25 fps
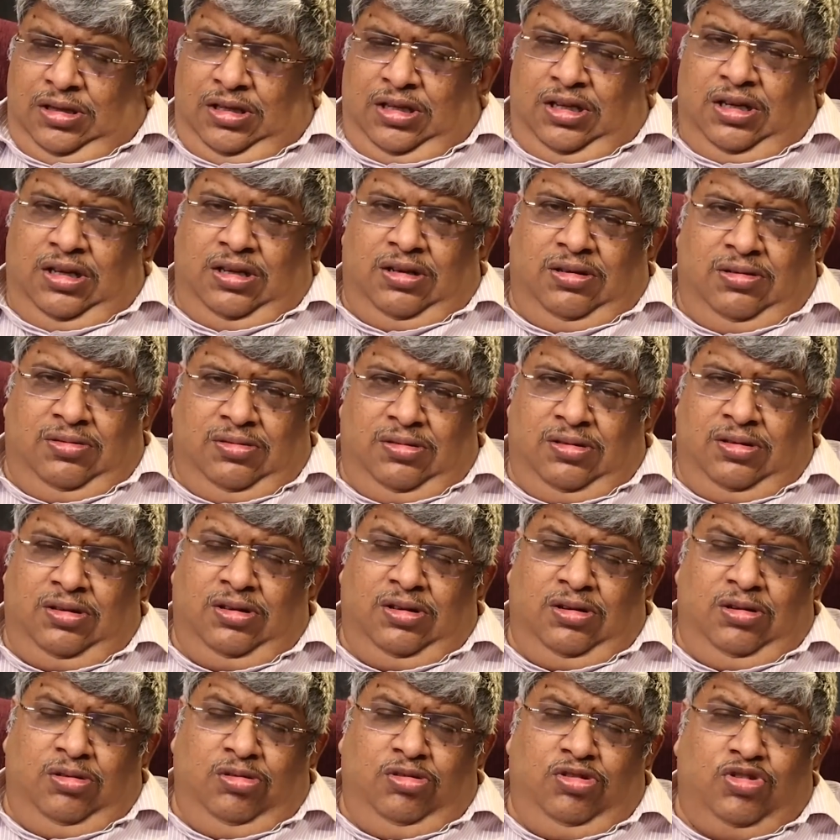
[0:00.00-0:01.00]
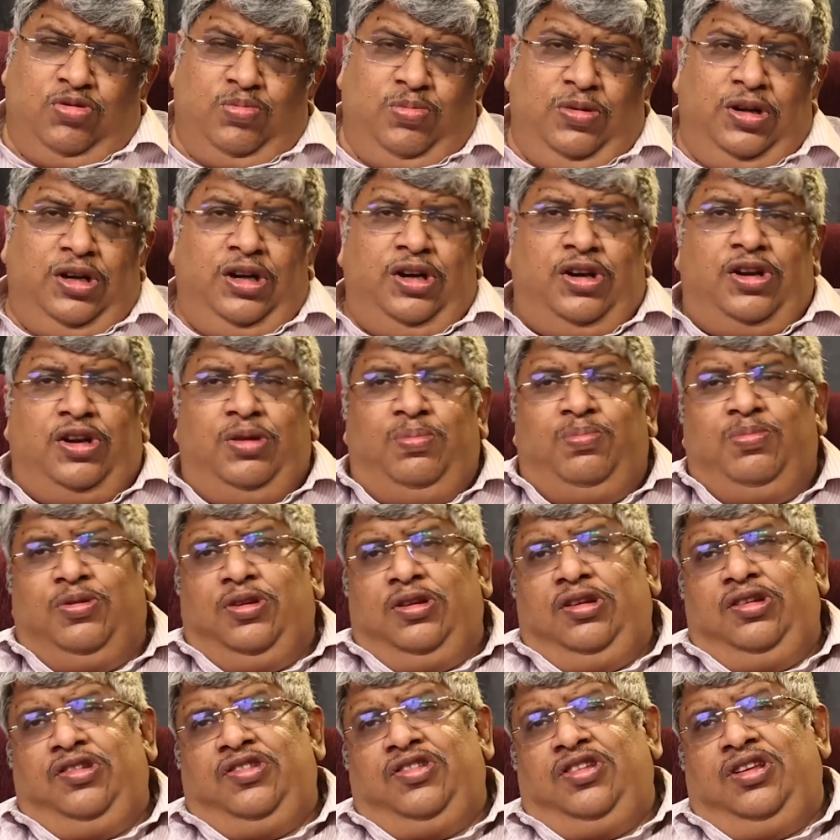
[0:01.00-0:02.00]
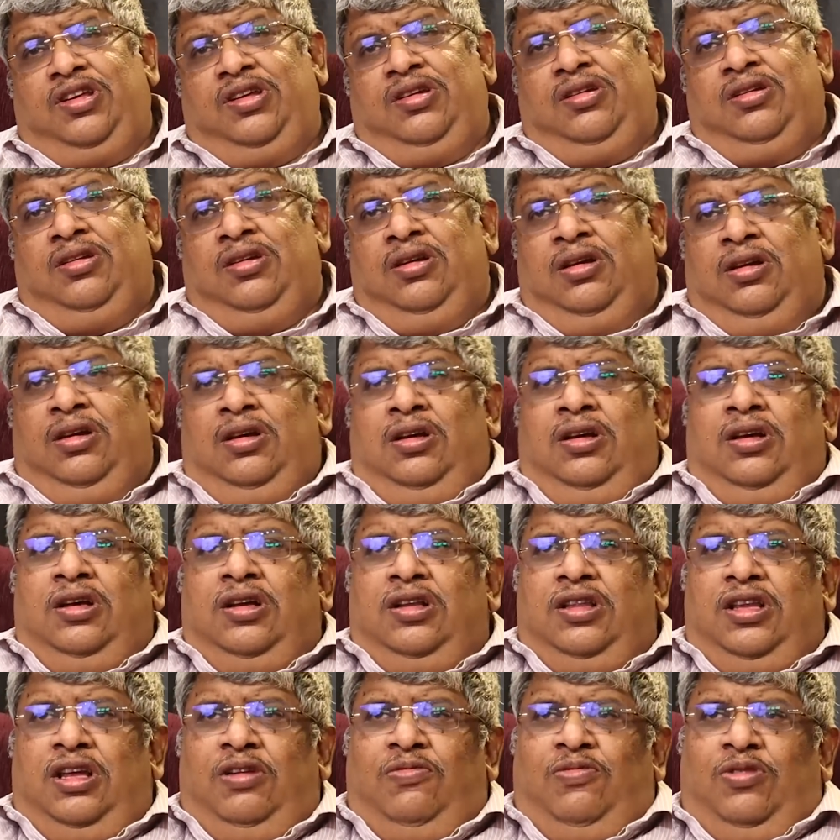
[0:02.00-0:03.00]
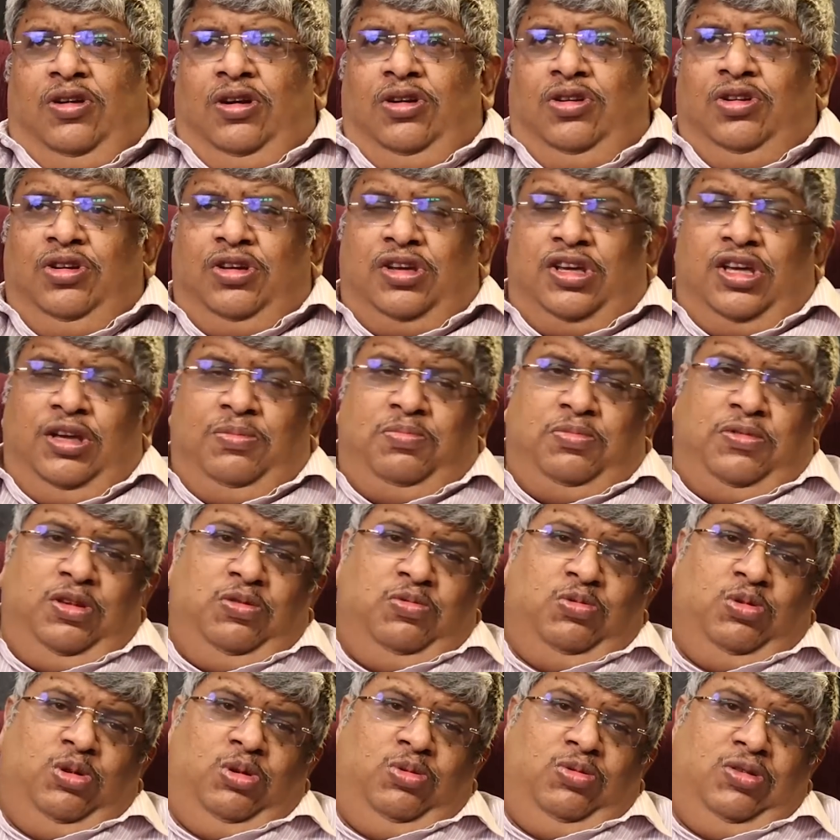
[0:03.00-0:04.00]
a loose monetary policy. They want to keep the